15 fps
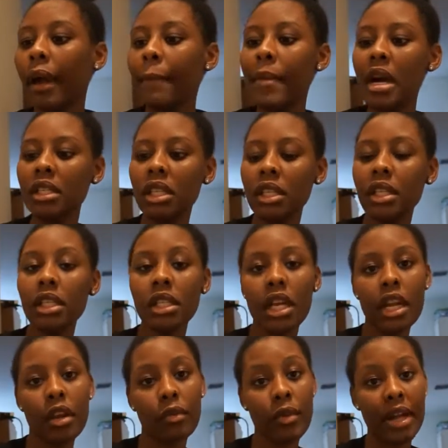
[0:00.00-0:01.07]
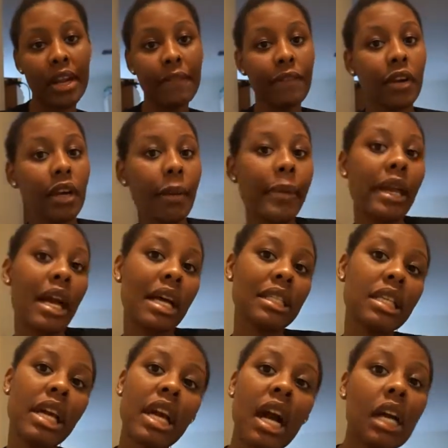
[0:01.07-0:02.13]
My sister's getting ready for the
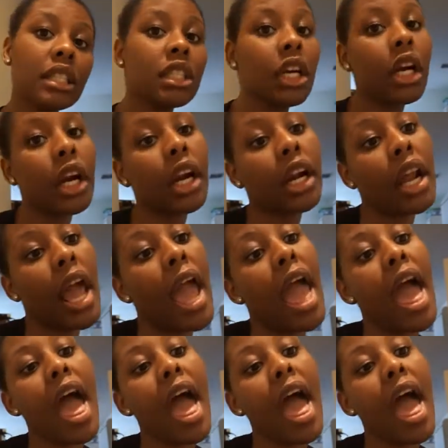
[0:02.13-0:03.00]
Beyonce concert,